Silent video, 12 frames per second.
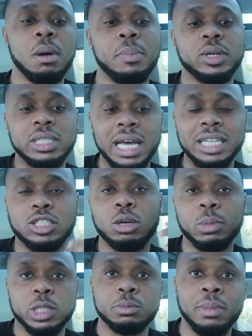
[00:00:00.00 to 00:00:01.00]
but because I had so
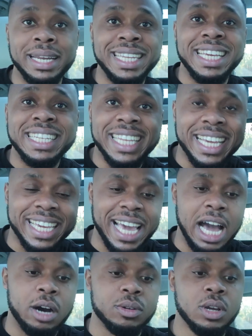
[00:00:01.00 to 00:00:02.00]
much money in the
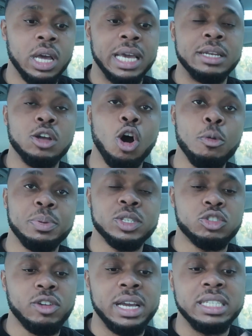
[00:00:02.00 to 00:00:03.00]
account in the open
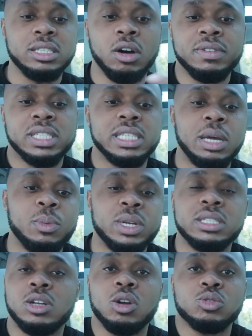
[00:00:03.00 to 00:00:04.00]
trades, obviously they
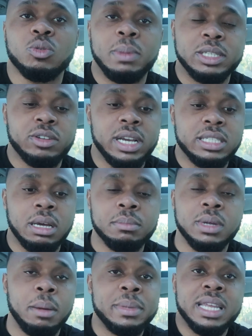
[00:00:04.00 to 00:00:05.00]
wouldn't close all my trades. I'm
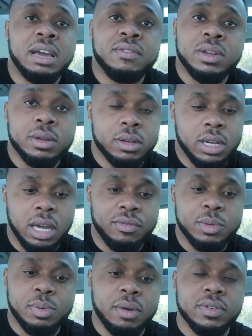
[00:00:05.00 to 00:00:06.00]
in
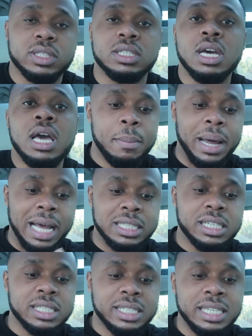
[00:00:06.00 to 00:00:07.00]
heavy profits. But as you
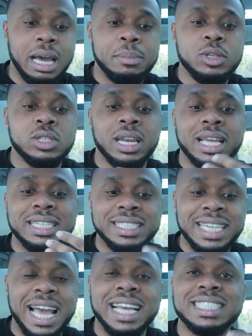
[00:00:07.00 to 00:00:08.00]
can see, I'm using the
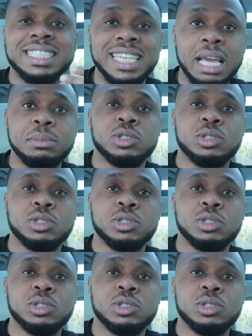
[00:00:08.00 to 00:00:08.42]
exact same